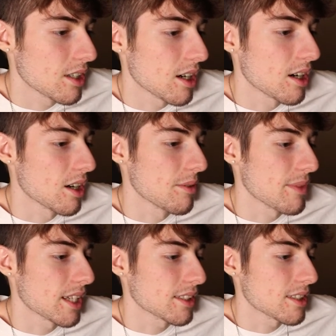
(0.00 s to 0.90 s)

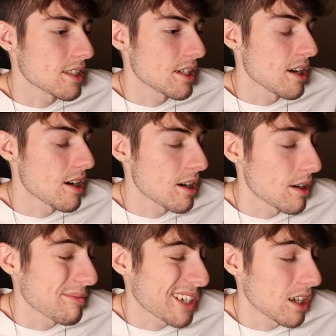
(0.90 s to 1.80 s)
That's the
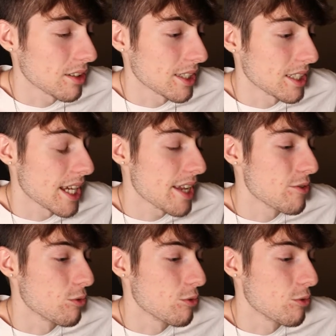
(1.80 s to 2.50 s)
Call of the Dead